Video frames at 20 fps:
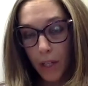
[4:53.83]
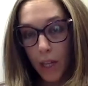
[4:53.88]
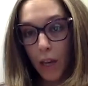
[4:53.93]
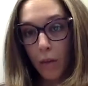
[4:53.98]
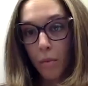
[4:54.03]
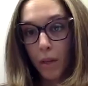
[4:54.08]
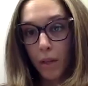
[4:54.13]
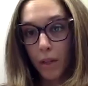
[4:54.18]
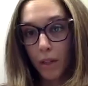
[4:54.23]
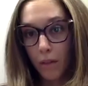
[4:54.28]
that
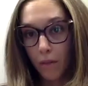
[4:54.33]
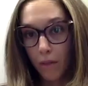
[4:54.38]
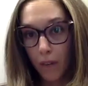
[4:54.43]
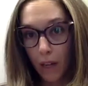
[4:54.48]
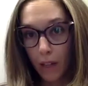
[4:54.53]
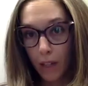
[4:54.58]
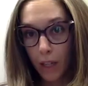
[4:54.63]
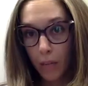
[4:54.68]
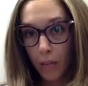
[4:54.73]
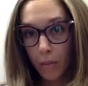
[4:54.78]
have been
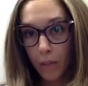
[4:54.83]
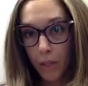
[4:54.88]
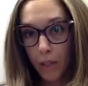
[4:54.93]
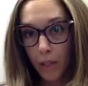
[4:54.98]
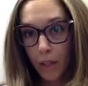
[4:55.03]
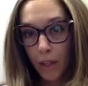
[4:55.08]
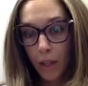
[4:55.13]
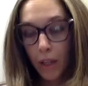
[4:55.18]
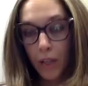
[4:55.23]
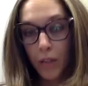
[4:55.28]
developed
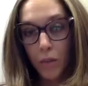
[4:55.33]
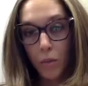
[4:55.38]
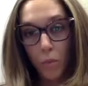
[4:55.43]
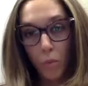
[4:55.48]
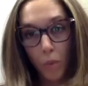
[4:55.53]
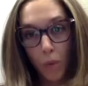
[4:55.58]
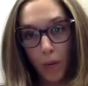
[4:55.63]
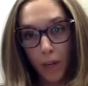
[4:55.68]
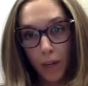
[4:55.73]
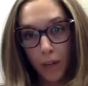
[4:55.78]
is
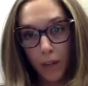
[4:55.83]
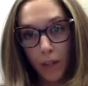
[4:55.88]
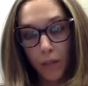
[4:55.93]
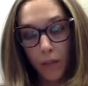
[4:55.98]
one,